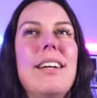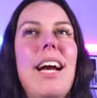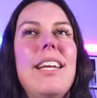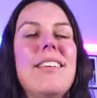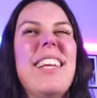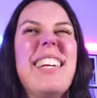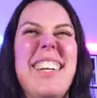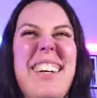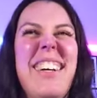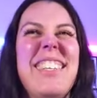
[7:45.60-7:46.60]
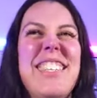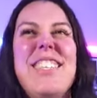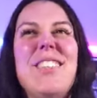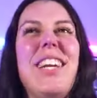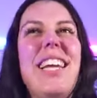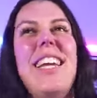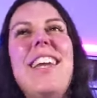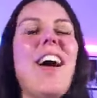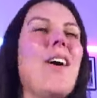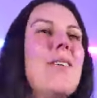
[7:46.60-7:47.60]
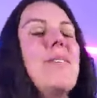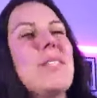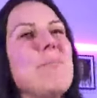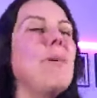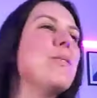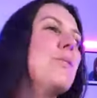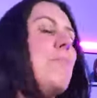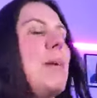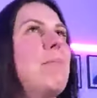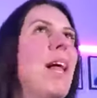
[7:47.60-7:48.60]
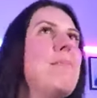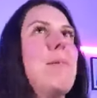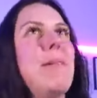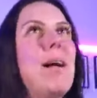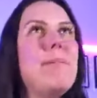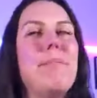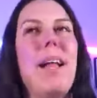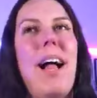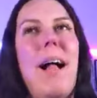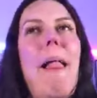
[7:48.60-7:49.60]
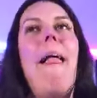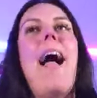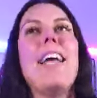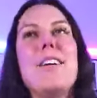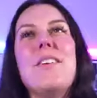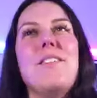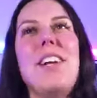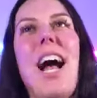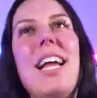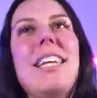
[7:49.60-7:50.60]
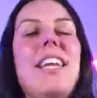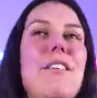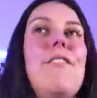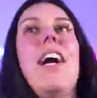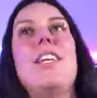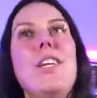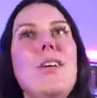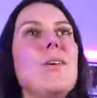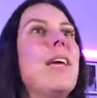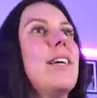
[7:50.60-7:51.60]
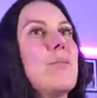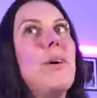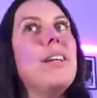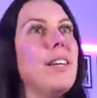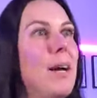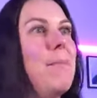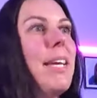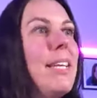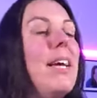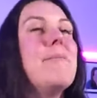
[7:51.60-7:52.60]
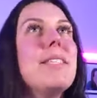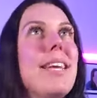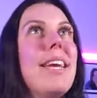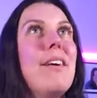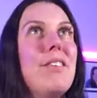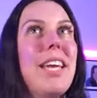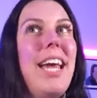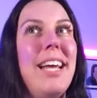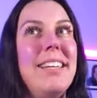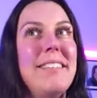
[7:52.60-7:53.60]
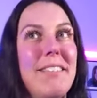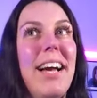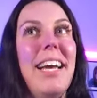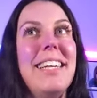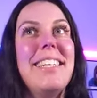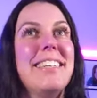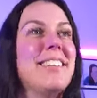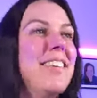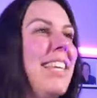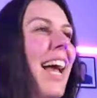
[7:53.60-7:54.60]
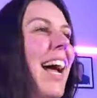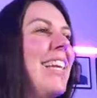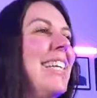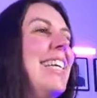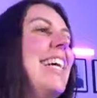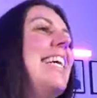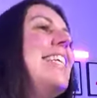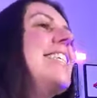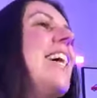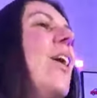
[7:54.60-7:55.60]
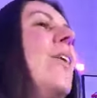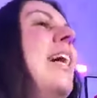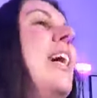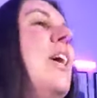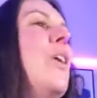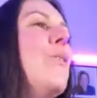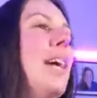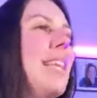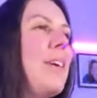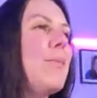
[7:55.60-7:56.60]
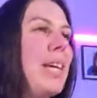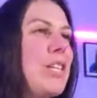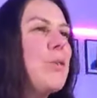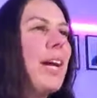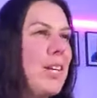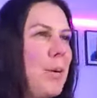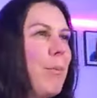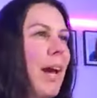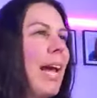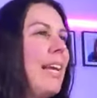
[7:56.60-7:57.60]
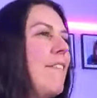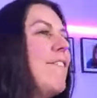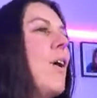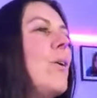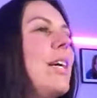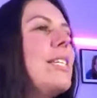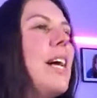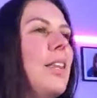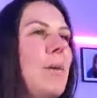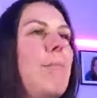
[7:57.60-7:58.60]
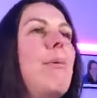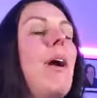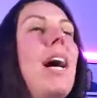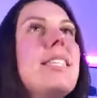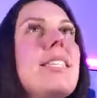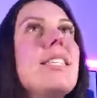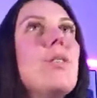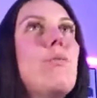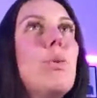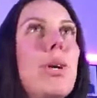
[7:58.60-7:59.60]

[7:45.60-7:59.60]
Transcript: right? You're like, oh, shoot, I didn't know it was supposed to be blah, blah, blah, blah, blah. I could have gotten it if I knew. Guess what? You're not making that mistake ever again, right? You learn that. So, really retrain your brain, focus on the process of